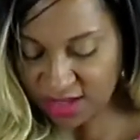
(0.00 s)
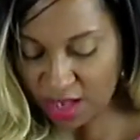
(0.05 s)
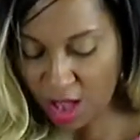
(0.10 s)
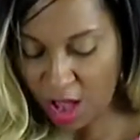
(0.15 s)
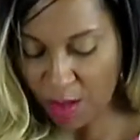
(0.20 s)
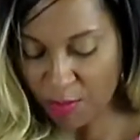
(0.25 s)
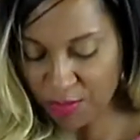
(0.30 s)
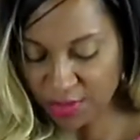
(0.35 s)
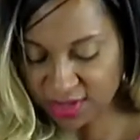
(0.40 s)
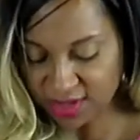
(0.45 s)

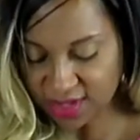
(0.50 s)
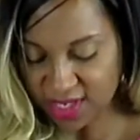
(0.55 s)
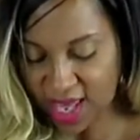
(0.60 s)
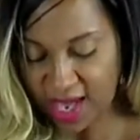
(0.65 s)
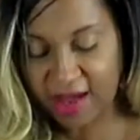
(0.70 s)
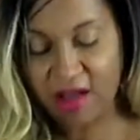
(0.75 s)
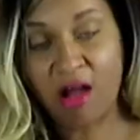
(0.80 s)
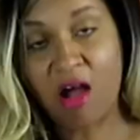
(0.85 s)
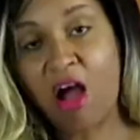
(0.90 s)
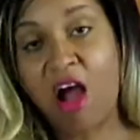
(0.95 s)
almost
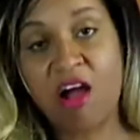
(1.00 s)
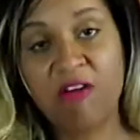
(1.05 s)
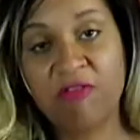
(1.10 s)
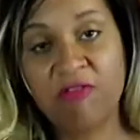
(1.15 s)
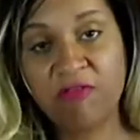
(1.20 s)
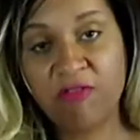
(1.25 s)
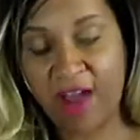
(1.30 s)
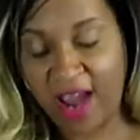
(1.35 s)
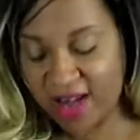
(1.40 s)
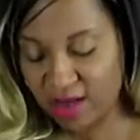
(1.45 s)
like an
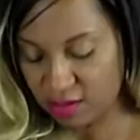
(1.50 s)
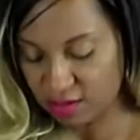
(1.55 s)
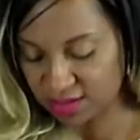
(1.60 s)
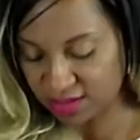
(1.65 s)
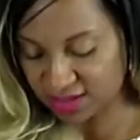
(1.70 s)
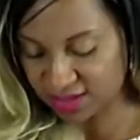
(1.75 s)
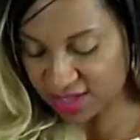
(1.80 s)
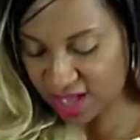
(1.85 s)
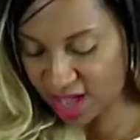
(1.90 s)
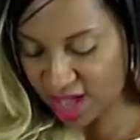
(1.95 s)
Alfredo
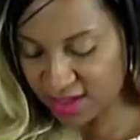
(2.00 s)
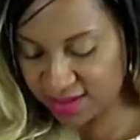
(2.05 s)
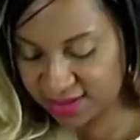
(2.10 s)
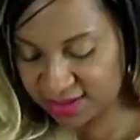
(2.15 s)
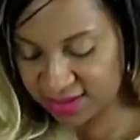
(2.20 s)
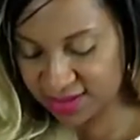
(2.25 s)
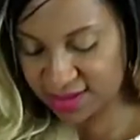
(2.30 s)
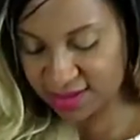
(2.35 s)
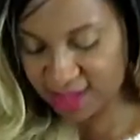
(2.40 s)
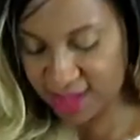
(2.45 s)

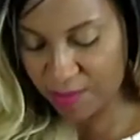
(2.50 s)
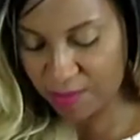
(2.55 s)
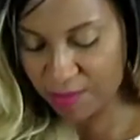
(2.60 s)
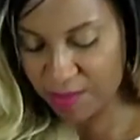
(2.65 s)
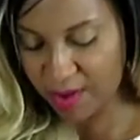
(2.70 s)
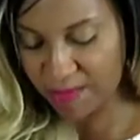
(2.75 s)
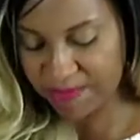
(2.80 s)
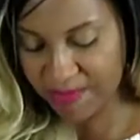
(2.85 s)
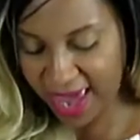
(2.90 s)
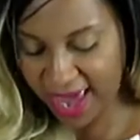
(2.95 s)
sauce that
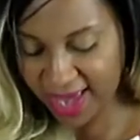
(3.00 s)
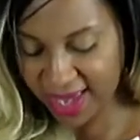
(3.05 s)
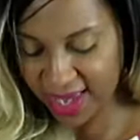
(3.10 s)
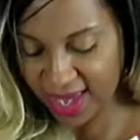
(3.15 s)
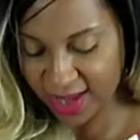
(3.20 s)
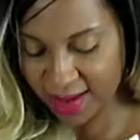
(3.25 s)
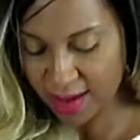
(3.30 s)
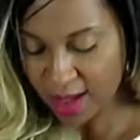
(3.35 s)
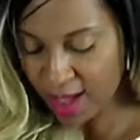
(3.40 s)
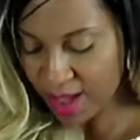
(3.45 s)
we're
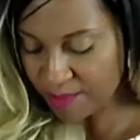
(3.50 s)
making,